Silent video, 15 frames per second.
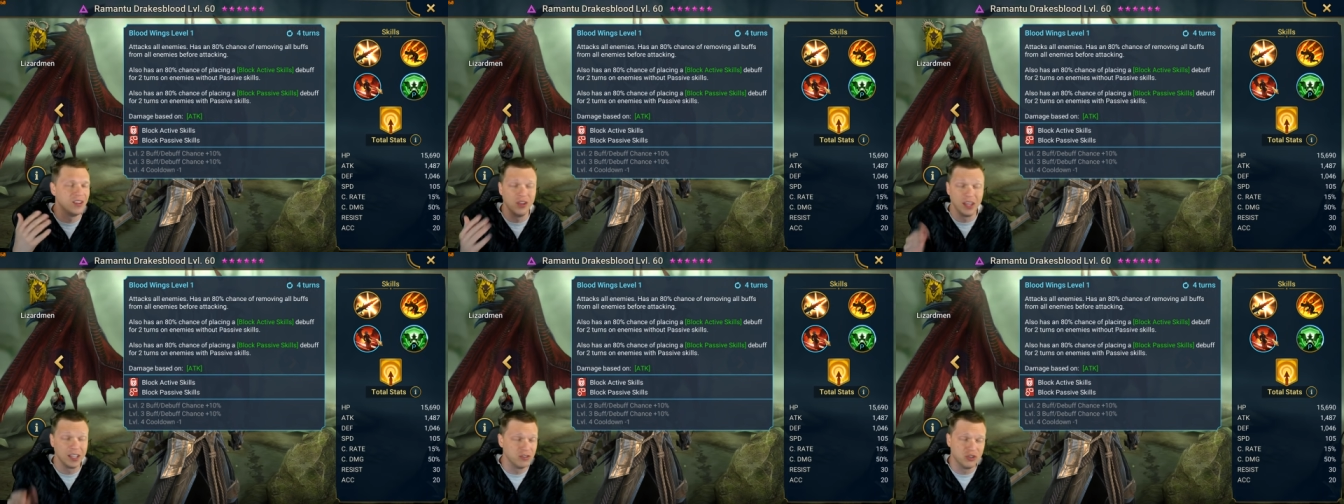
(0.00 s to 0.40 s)

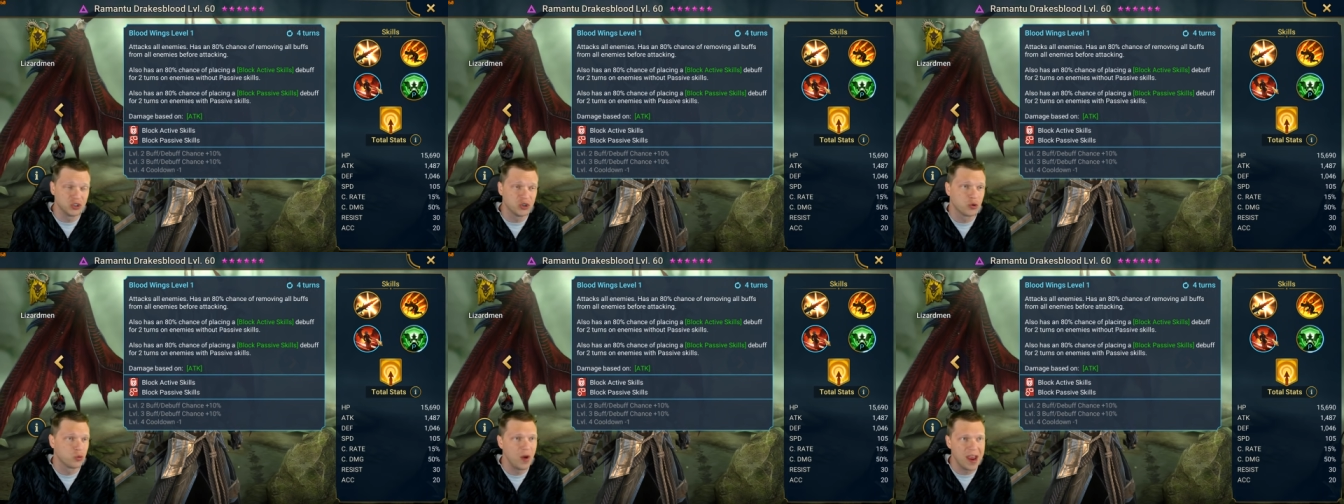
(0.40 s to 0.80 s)
like
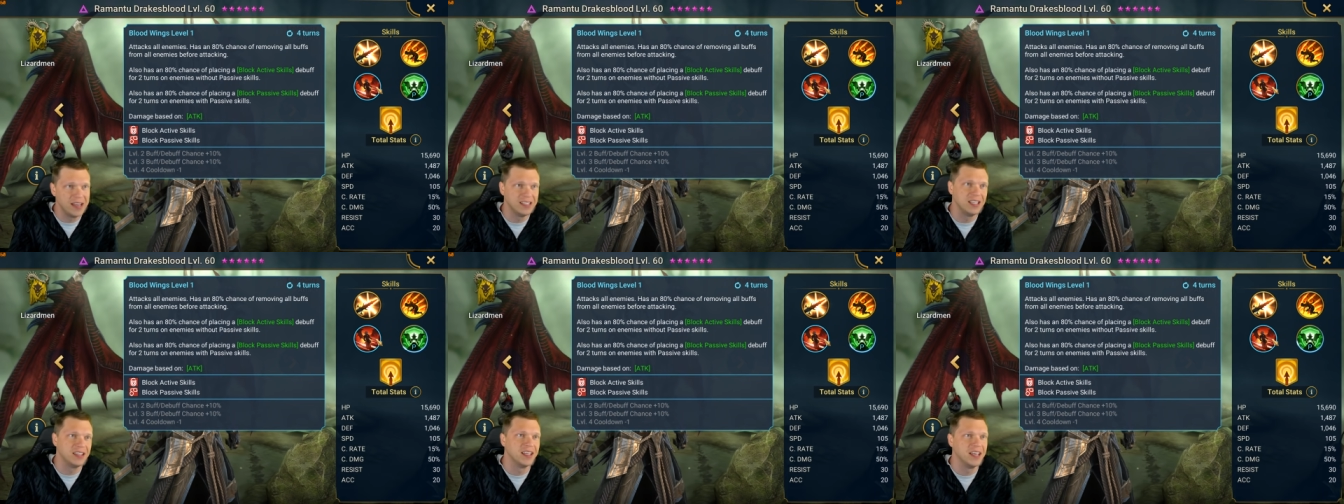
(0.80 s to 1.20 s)
just
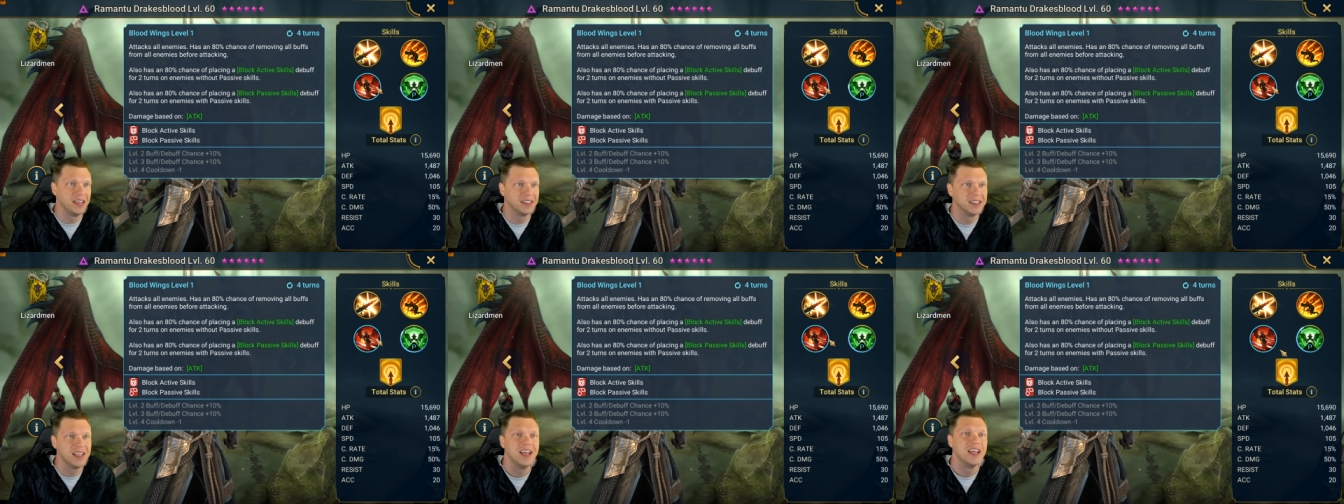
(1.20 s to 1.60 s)
crazy
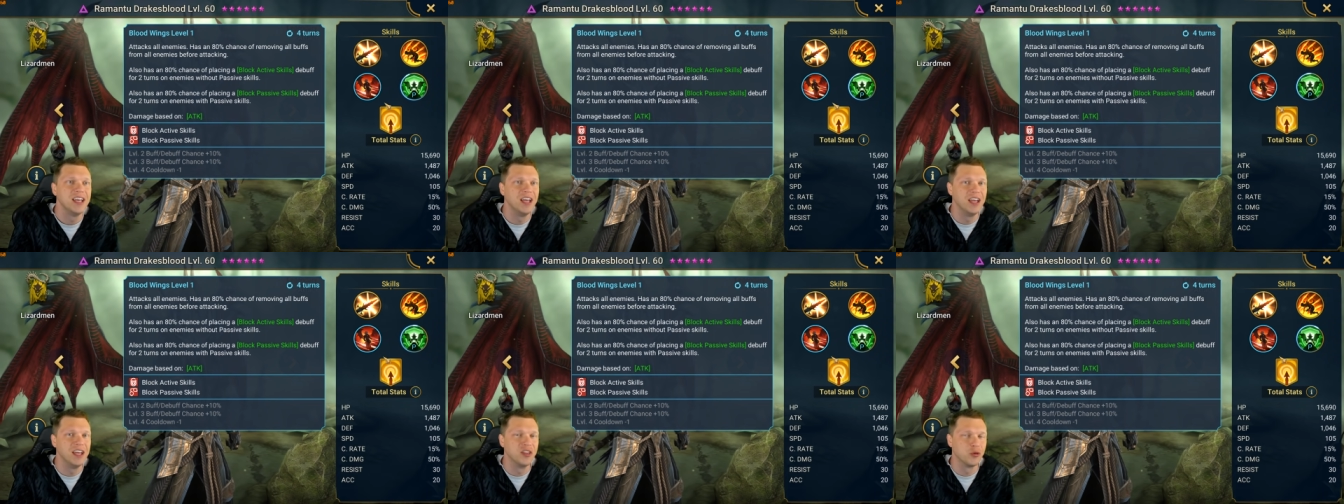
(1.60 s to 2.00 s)
things
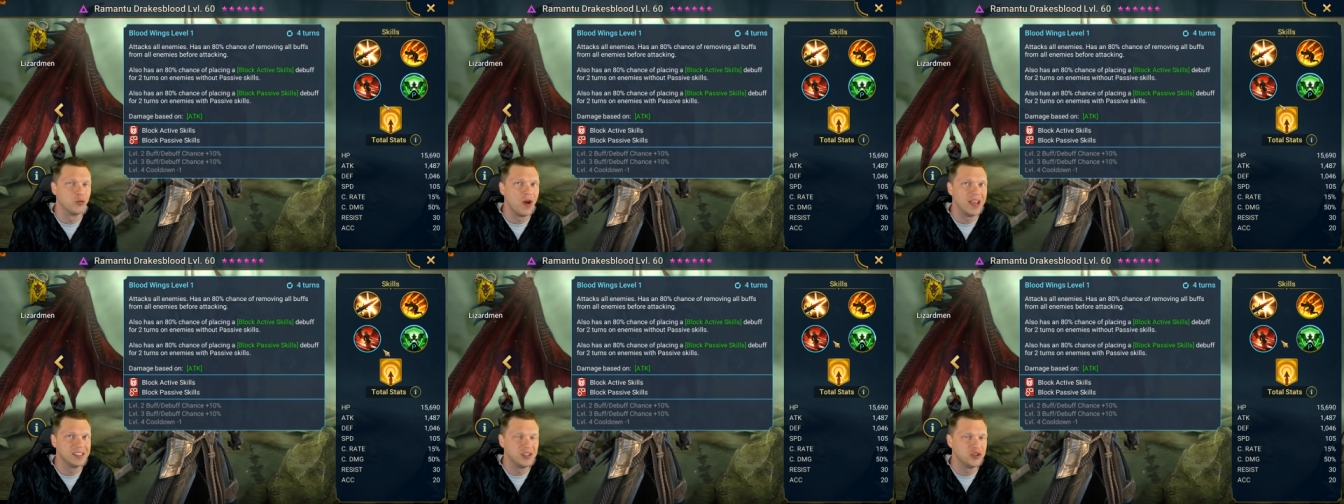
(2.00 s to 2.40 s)
in, in, the
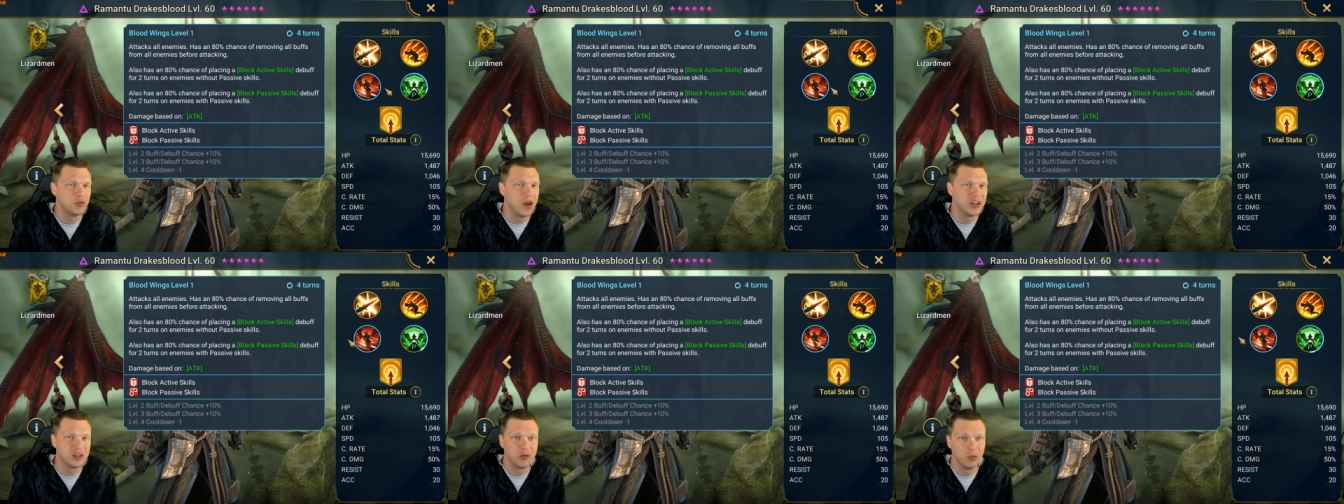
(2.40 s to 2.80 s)
right
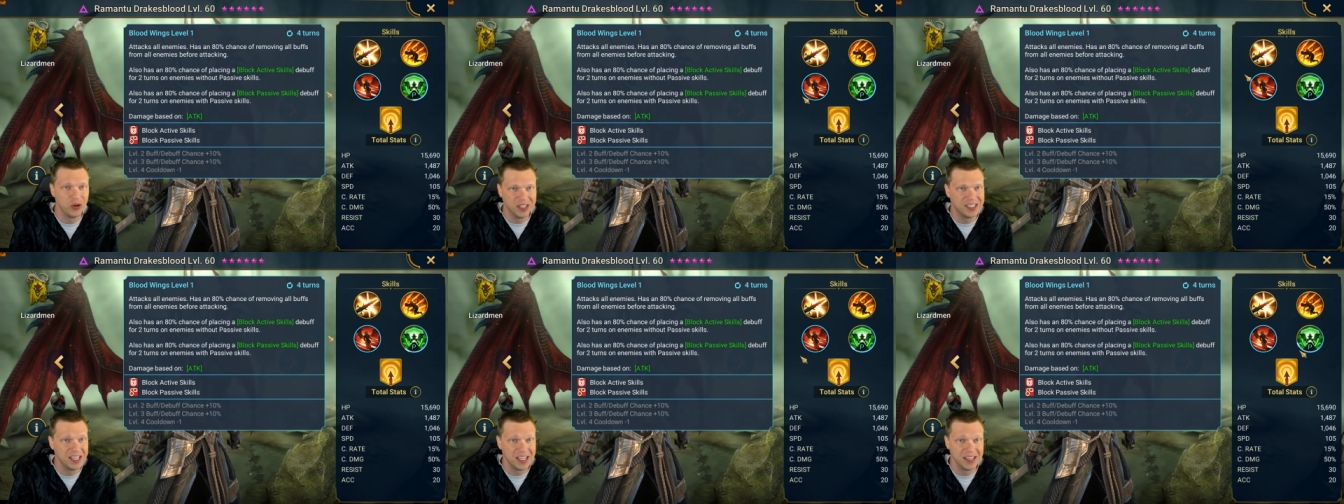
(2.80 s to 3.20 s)
situation where
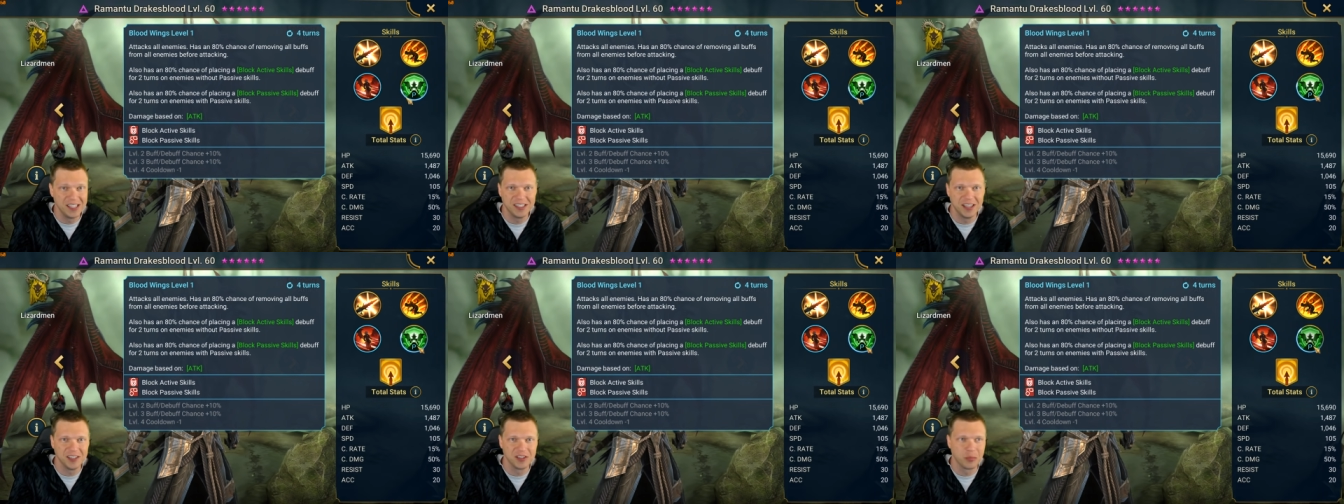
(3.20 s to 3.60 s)
he's getting
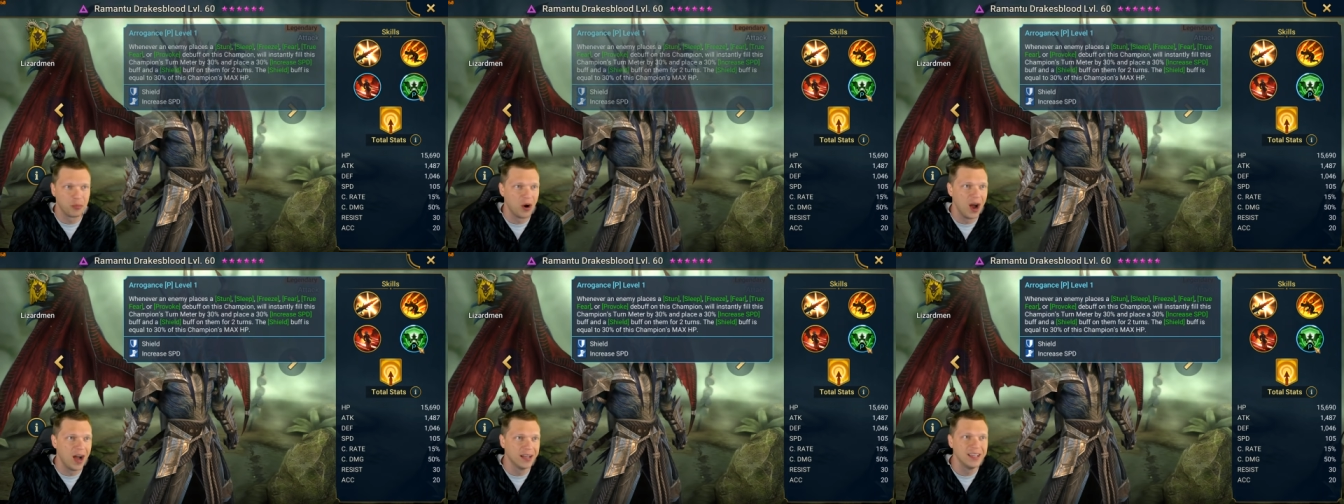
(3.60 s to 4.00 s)
these things to
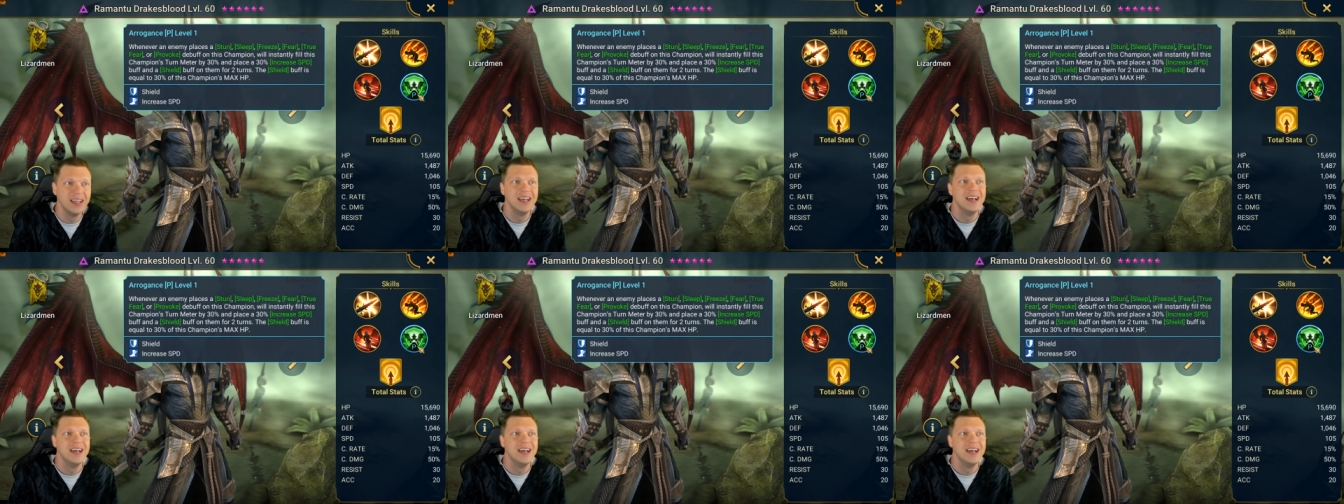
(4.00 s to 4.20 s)
proc.